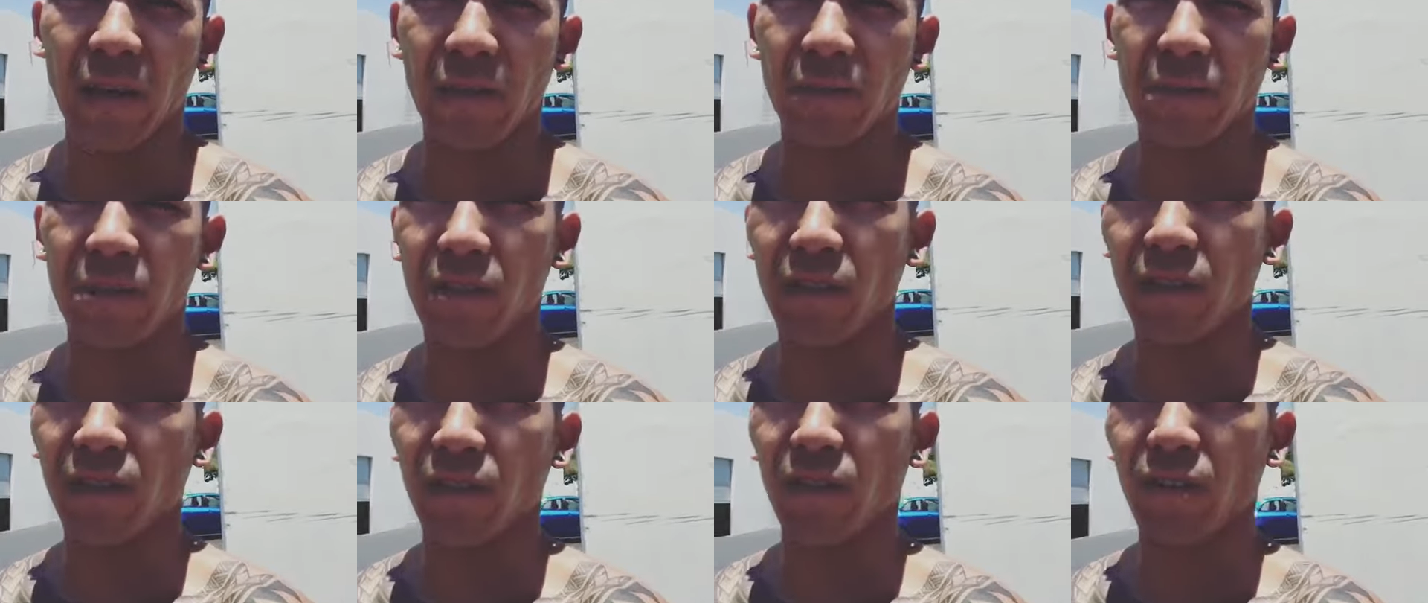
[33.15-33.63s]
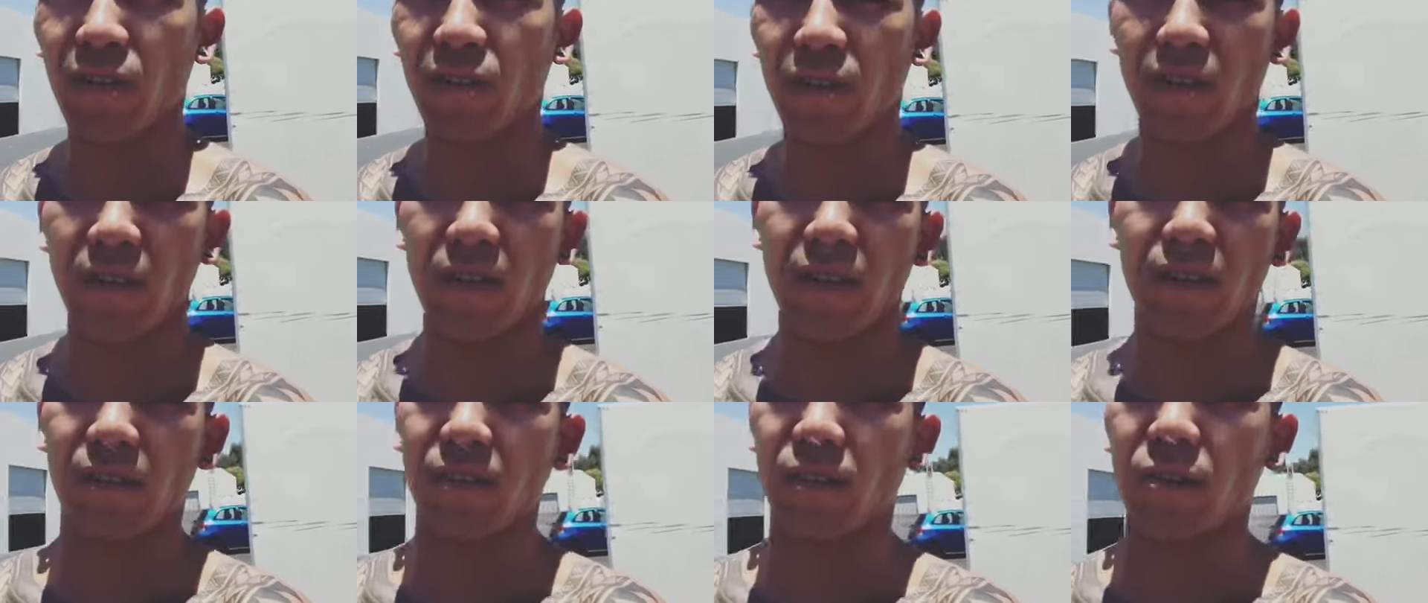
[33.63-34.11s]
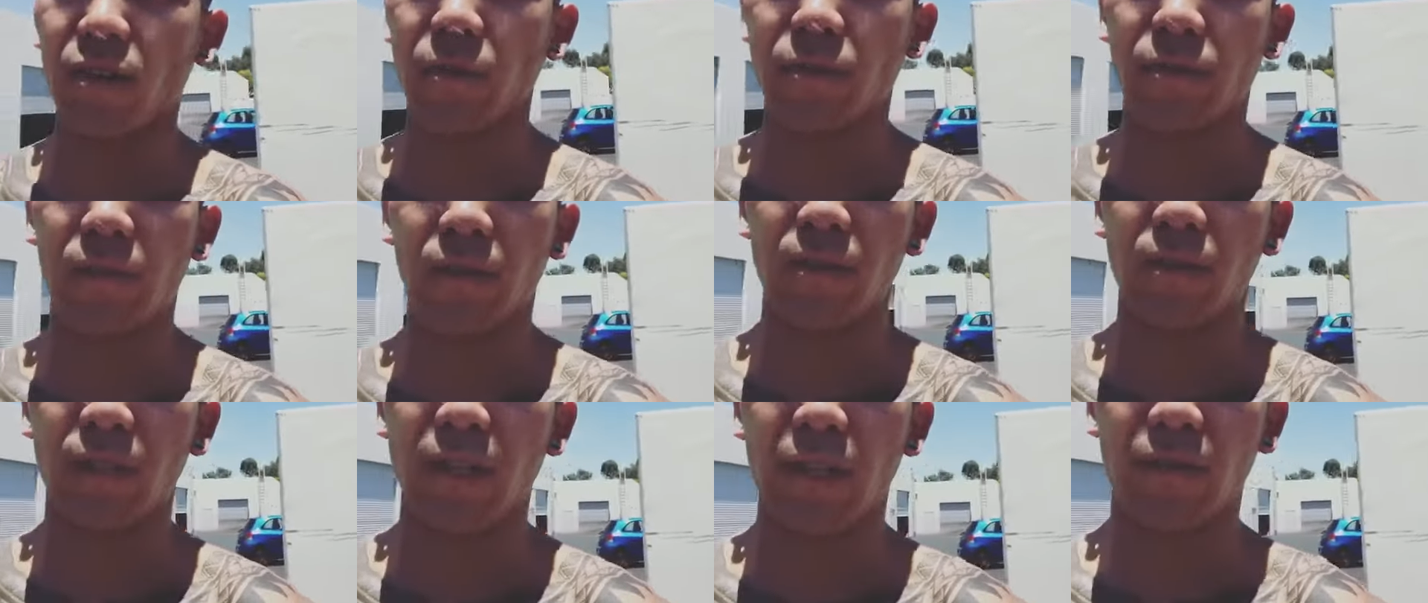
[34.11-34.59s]
So
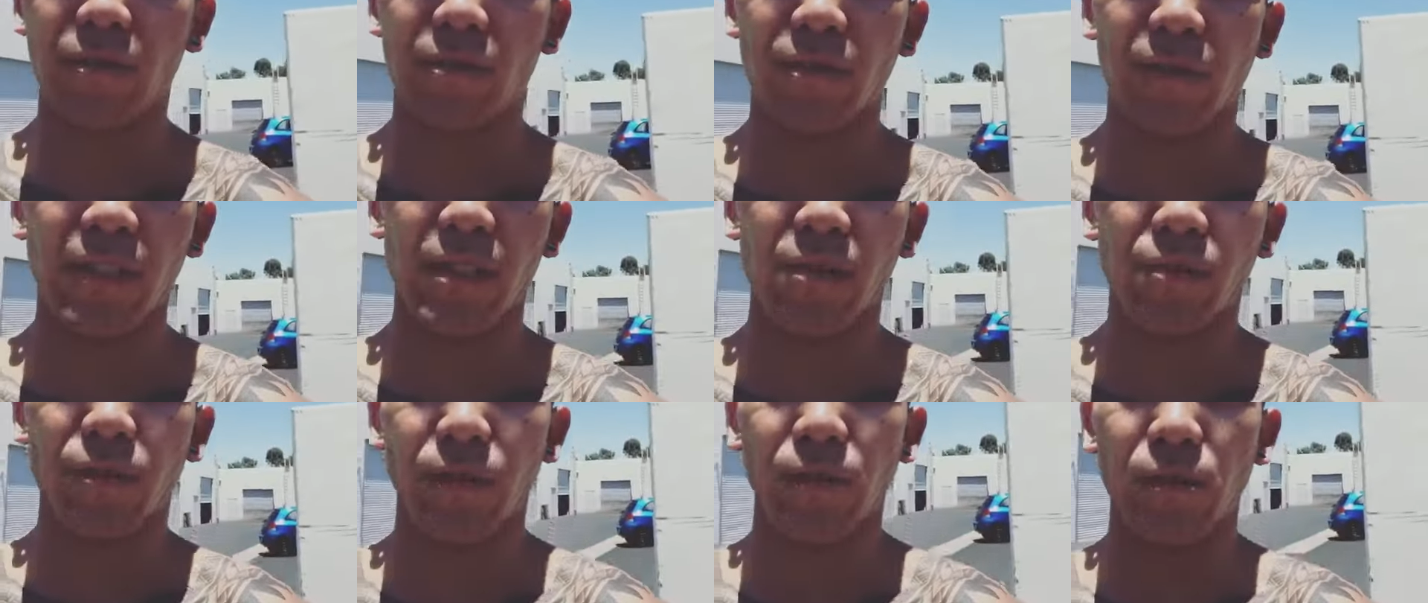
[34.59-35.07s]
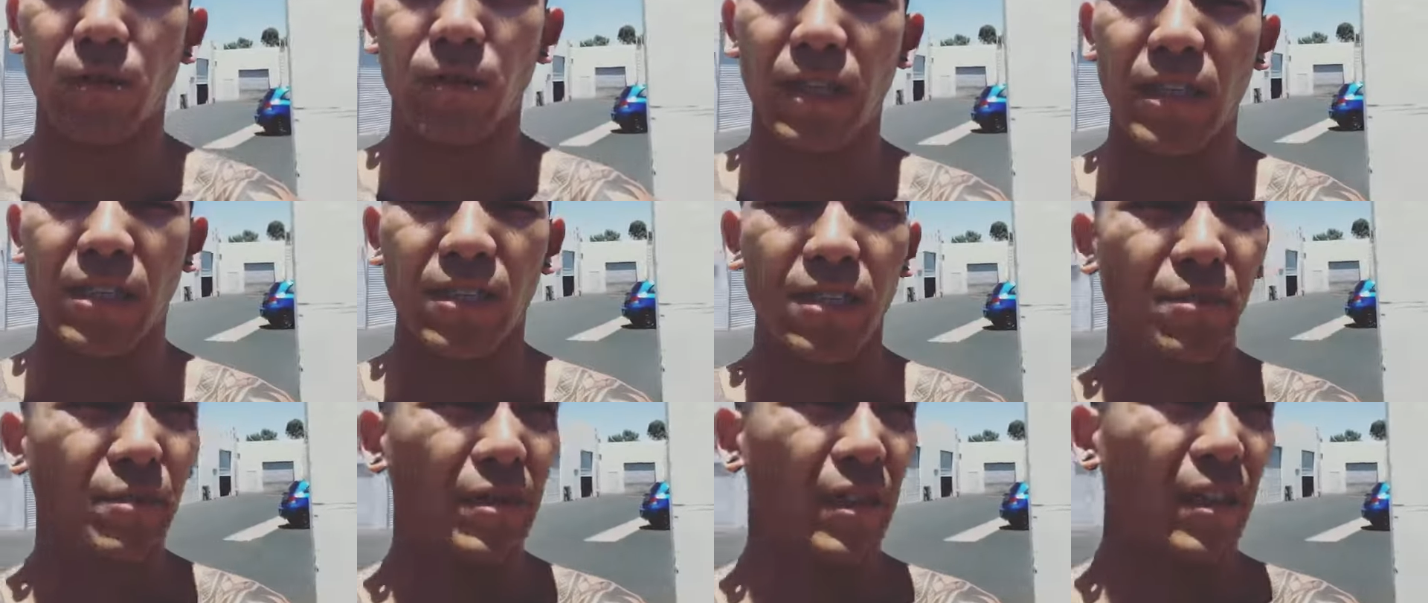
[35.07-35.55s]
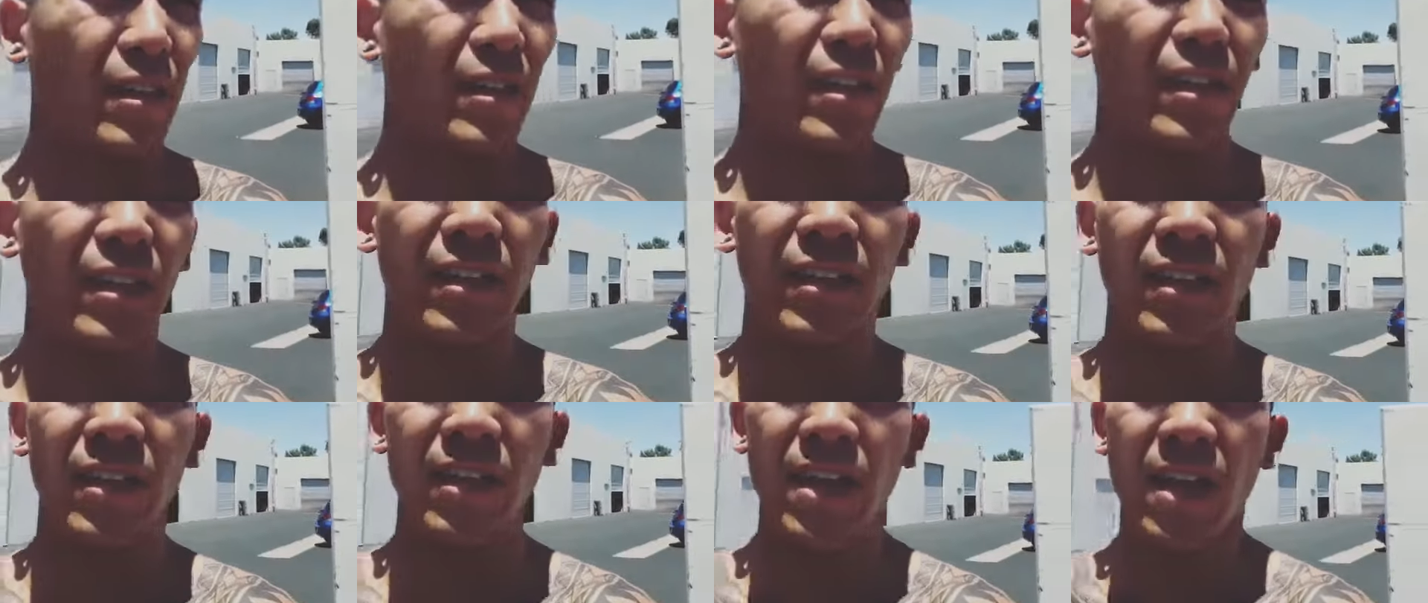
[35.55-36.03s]
dopamine gets released when you eat something
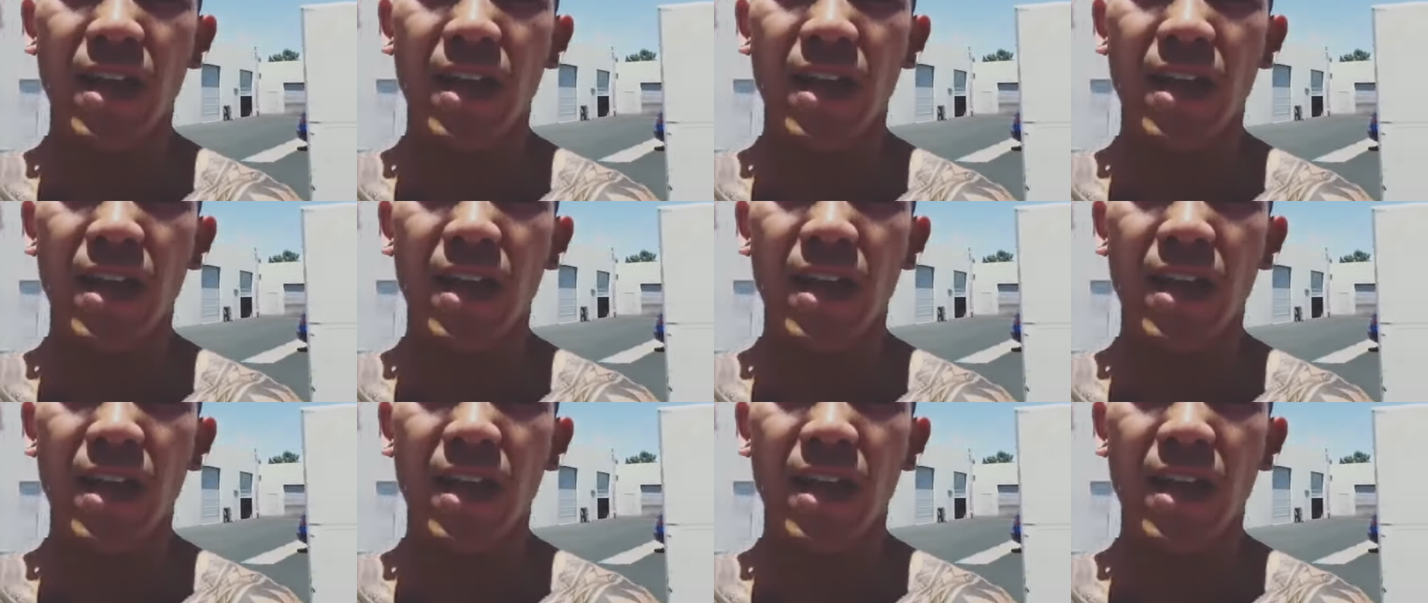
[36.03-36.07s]
good,